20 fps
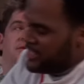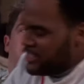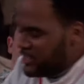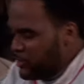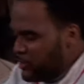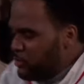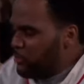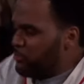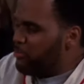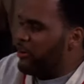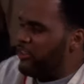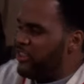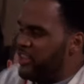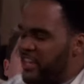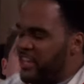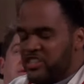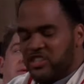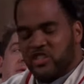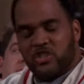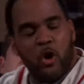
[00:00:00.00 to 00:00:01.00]
that his little brother
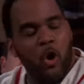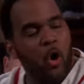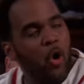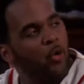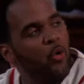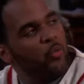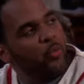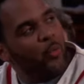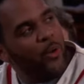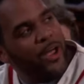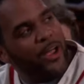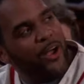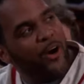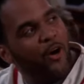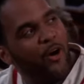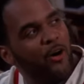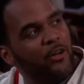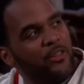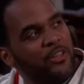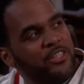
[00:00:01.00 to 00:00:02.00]
gets his own way
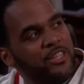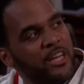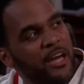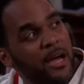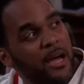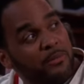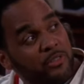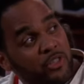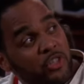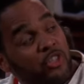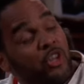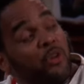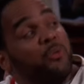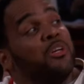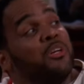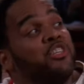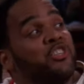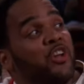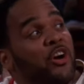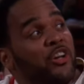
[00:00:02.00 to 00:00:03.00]
all the time. So you know
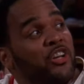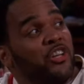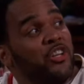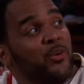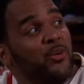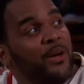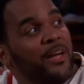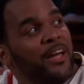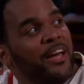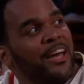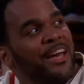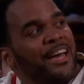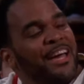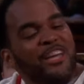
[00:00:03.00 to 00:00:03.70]
what he started doing?